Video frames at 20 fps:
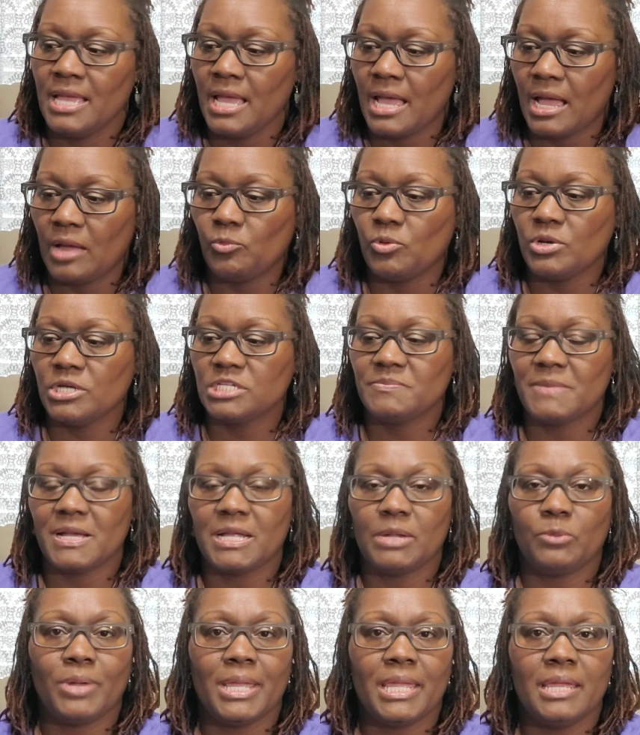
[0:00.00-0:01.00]
I worked
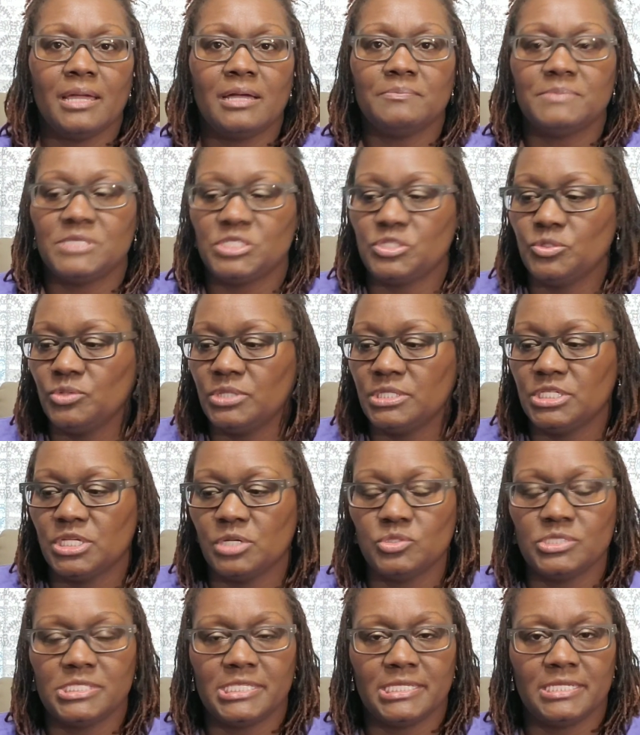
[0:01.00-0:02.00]
my way up to the
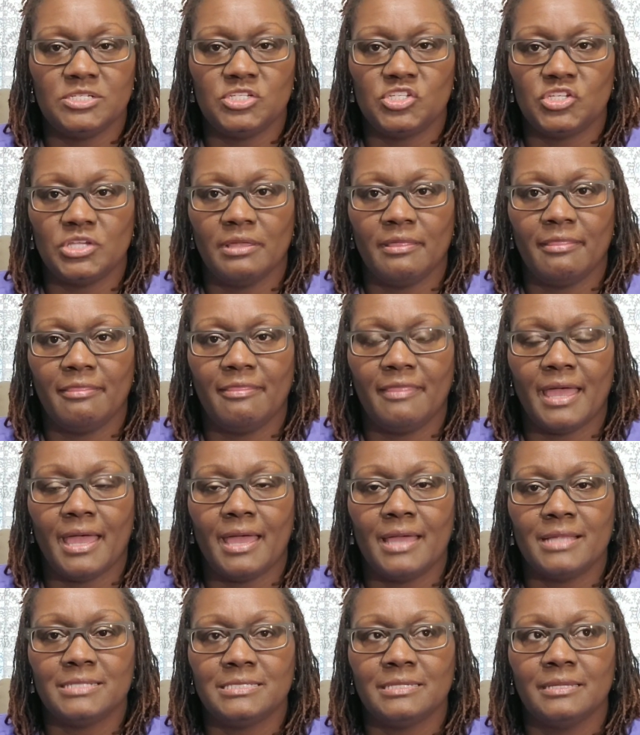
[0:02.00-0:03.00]
dosage
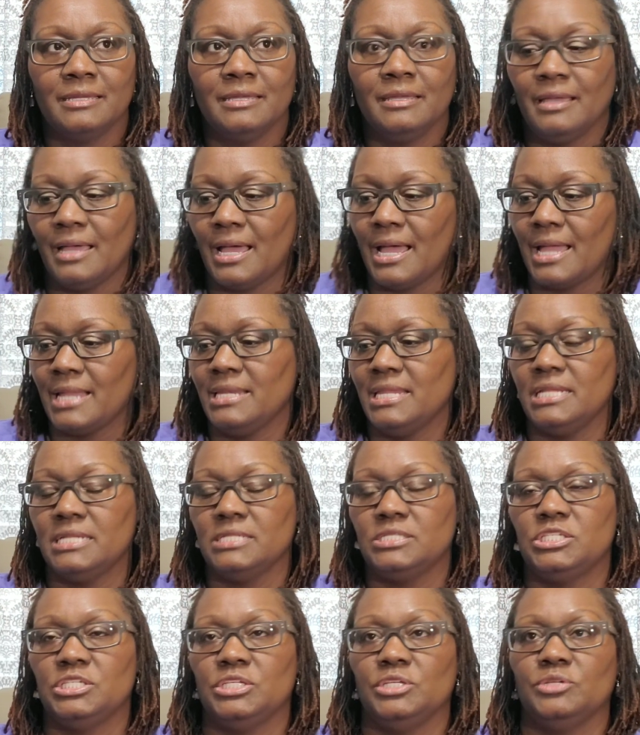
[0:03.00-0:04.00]
that I
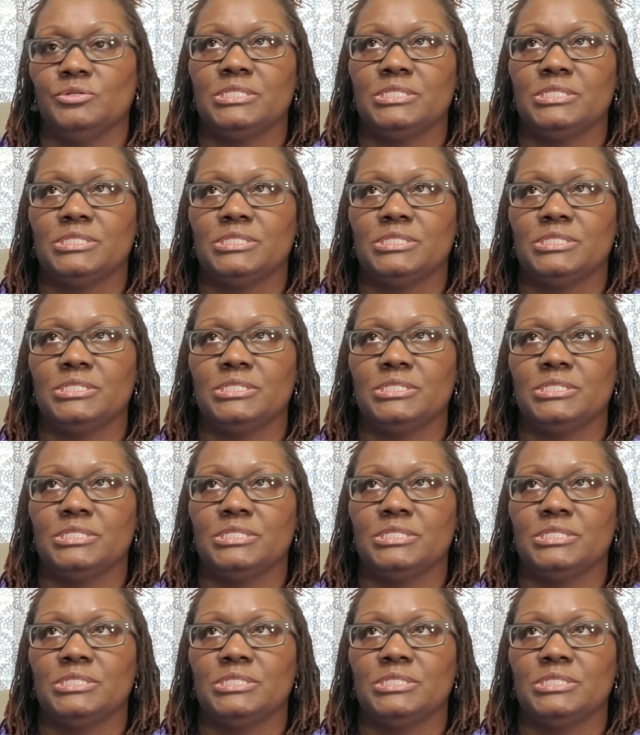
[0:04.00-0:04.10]
needed to.